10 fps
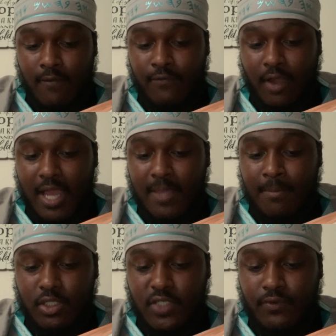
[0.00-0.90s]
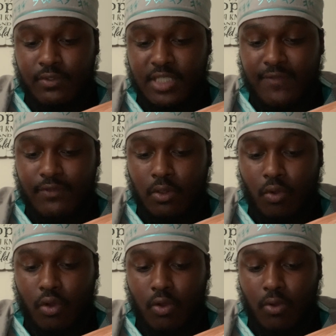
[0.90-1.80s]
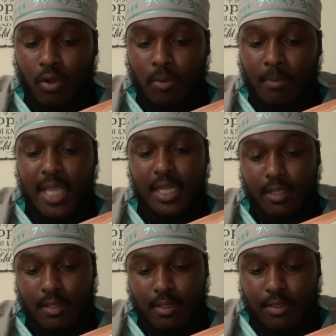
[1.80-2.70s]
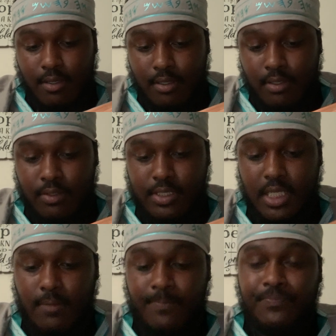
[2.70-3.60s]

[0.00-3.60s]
for I am merciful, save the Lord Almighty. You see?